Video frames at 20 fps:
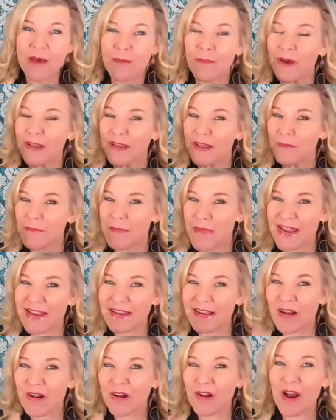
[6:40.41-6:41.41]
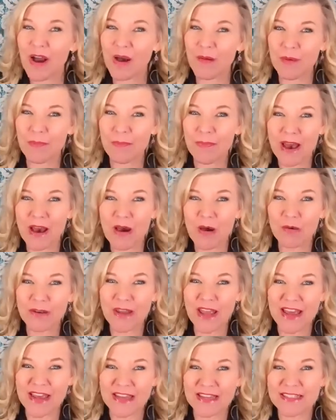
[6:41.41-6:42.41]
but it may not come about
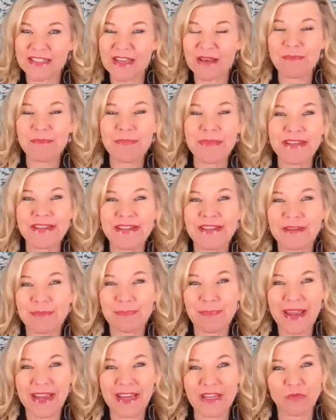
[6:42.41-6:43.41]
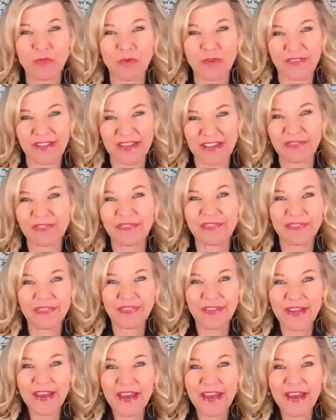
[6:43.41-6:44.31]
as immediate pain relief.